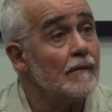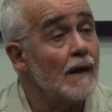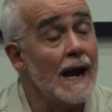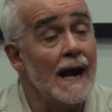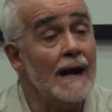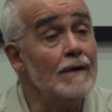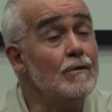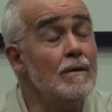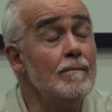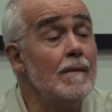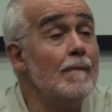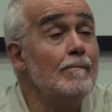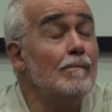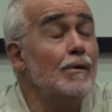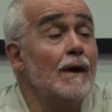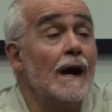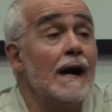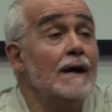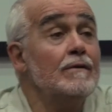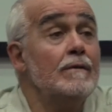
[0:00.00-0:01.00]
I
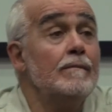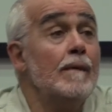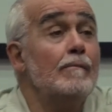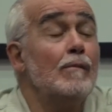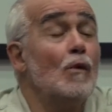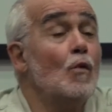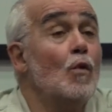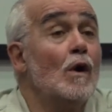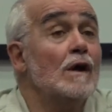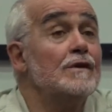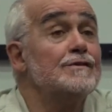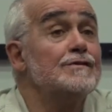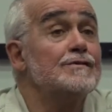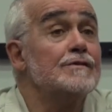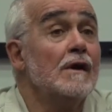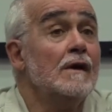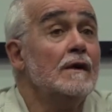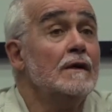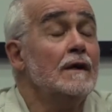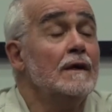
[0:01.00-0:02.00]
remember once
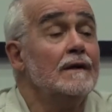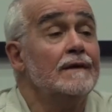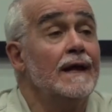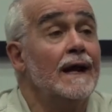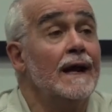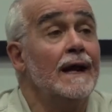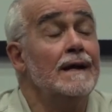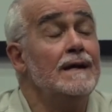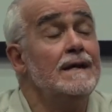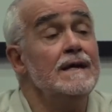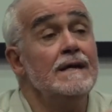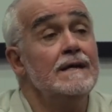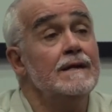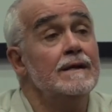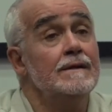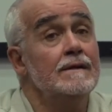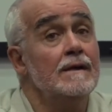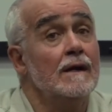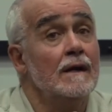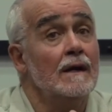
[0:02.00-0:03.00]
that I
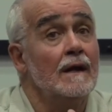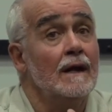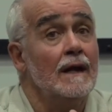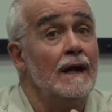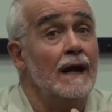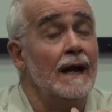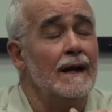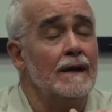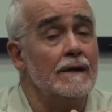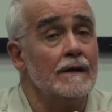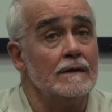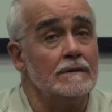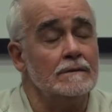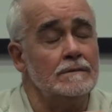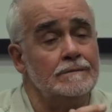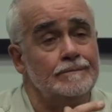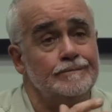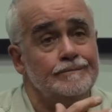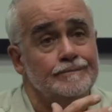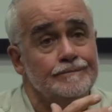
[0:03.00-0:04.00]
needed like
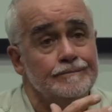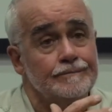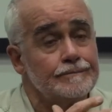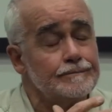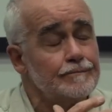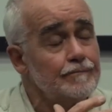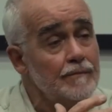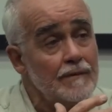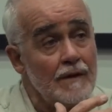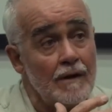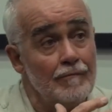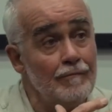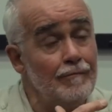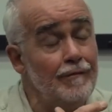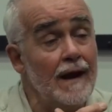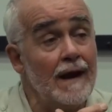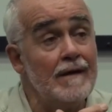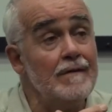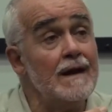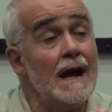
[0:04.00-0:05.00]
a
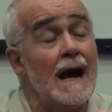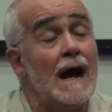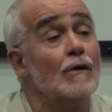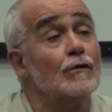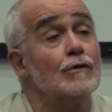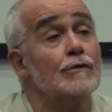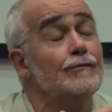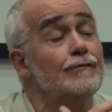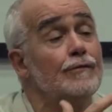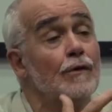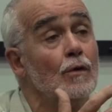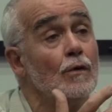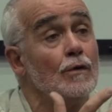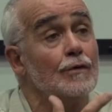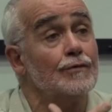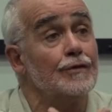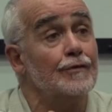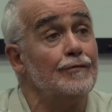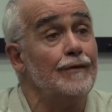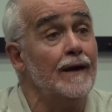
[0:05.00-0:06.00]
very out of
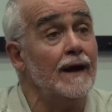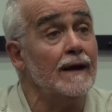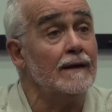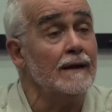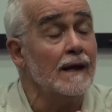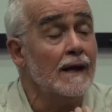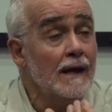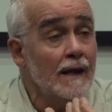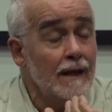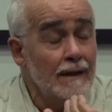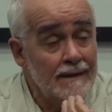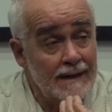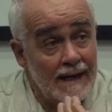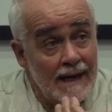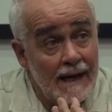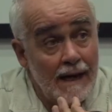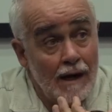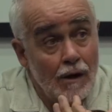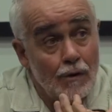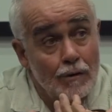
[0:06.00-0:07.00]
focus effect,
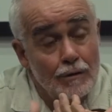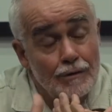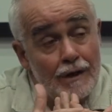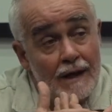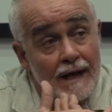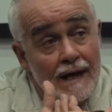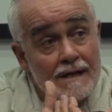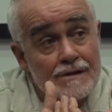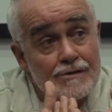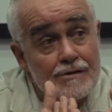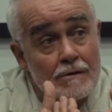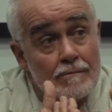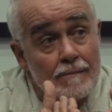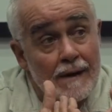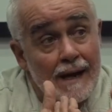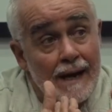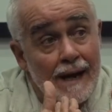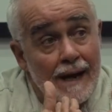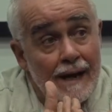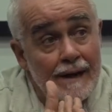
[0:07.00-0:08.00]
that I hold the lens on
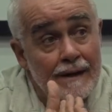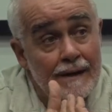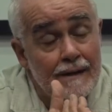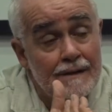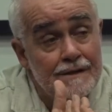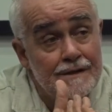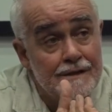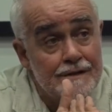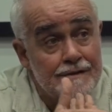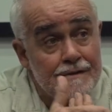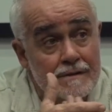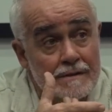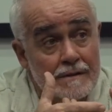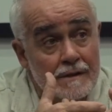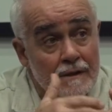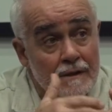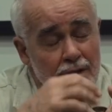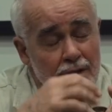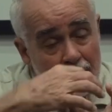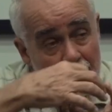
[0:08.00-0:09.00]
my hand and just
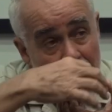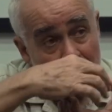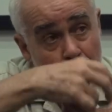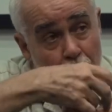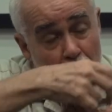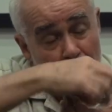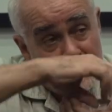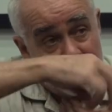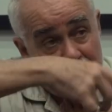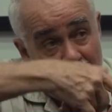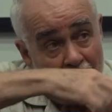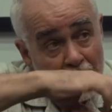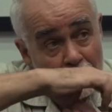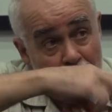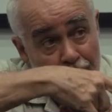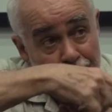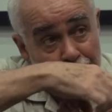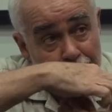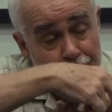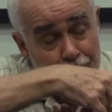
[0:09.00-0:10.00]
it was out
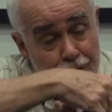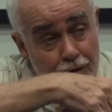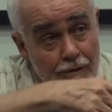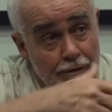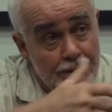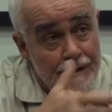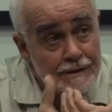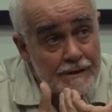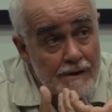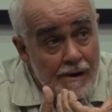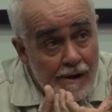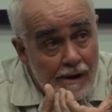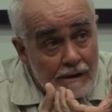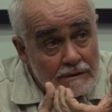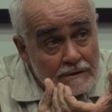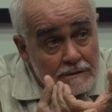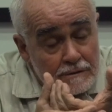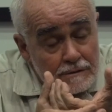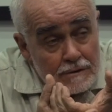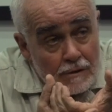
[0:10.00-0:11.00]
of the turret,
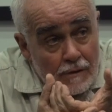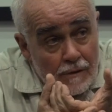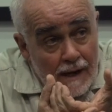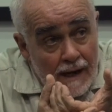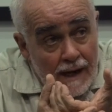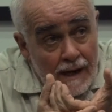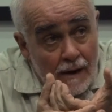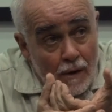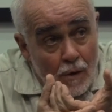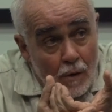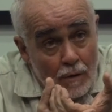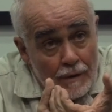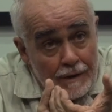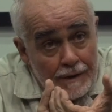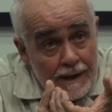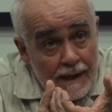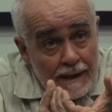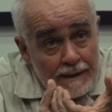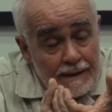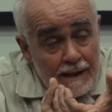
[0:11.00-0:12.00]
so I hold
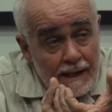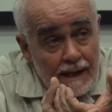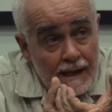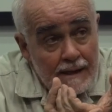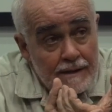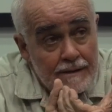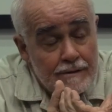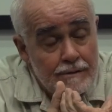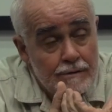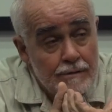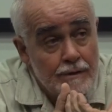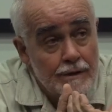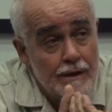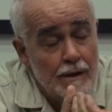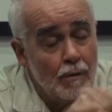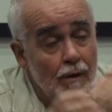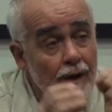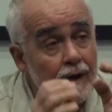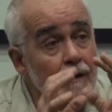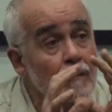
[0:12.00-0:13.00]
it and then I took it
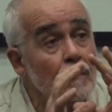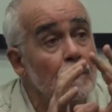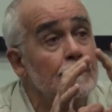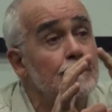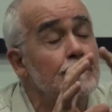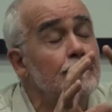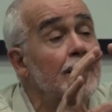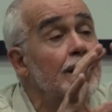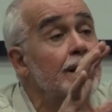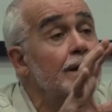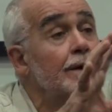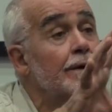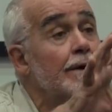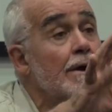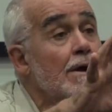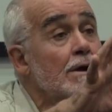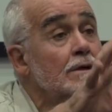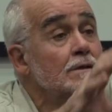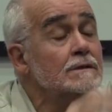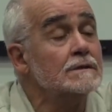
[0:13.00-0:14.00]
away in order to make a
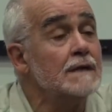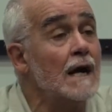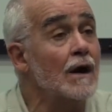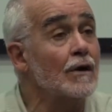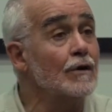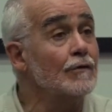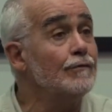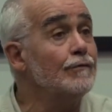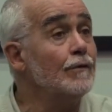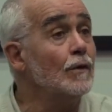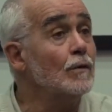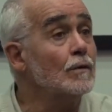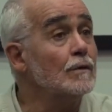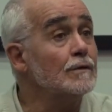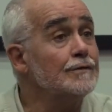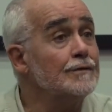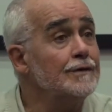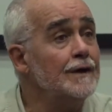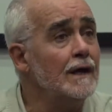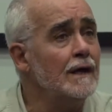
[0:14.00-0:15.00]
out of
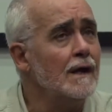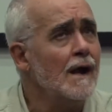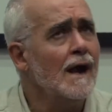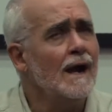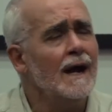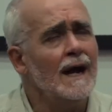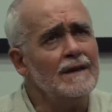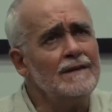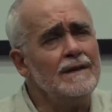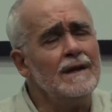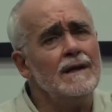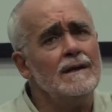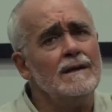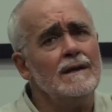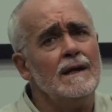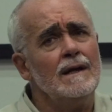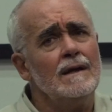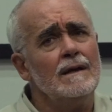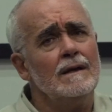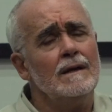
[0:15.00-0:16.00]
focus thing. I think
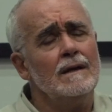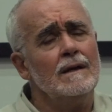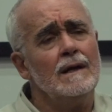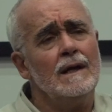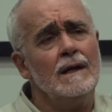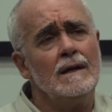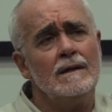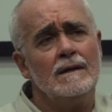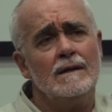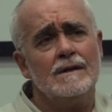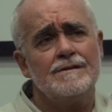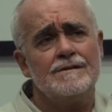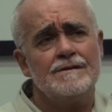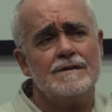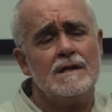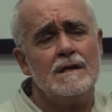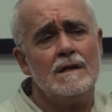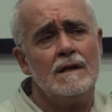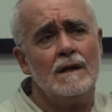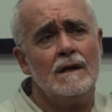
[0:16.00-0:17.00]
in this
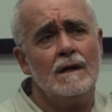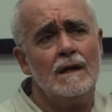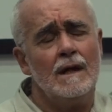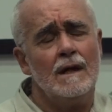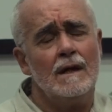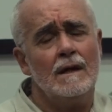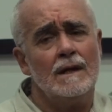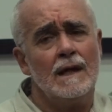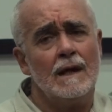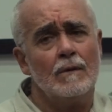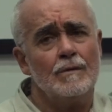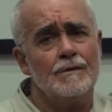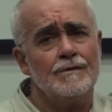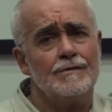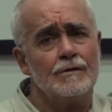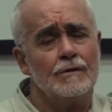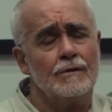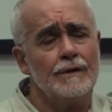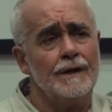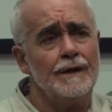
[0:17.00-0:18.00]
scene in that we
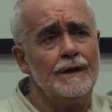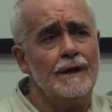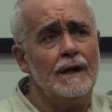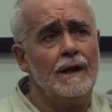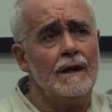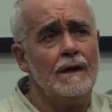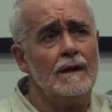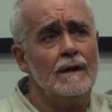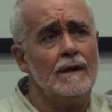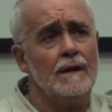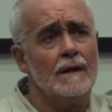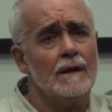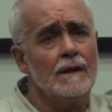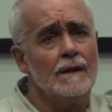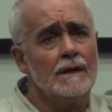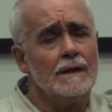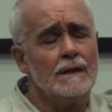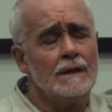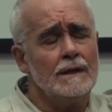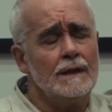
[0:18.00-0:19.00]
saw in
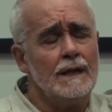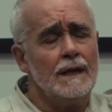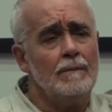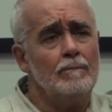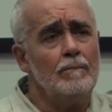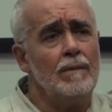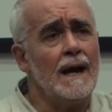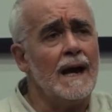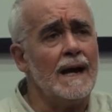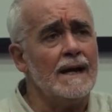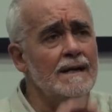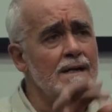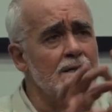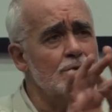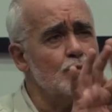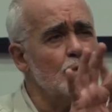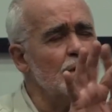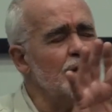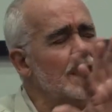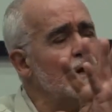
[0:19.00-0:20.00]

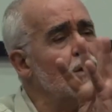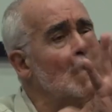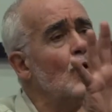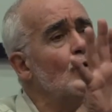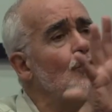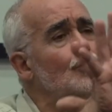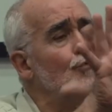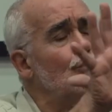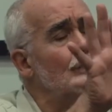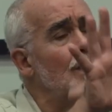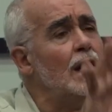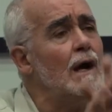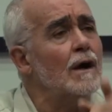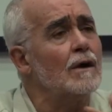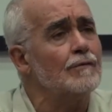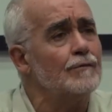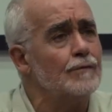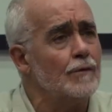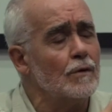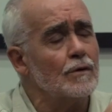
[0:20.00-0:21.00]
Blindness, when they goes really out
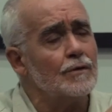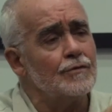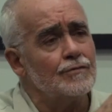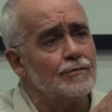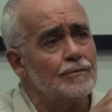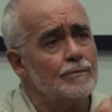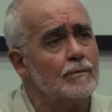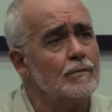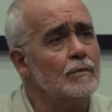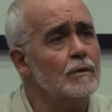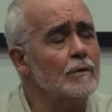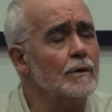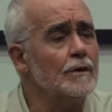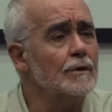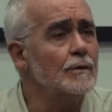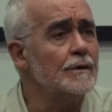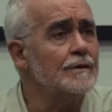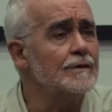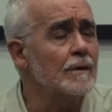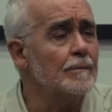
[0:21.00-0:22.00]
of focus, we were
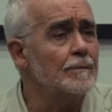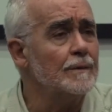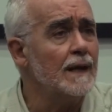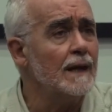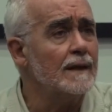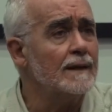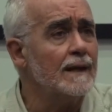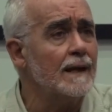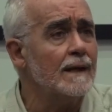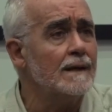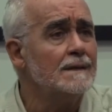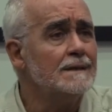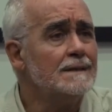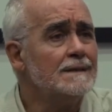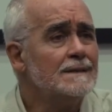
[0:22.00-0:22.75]
doing something like that.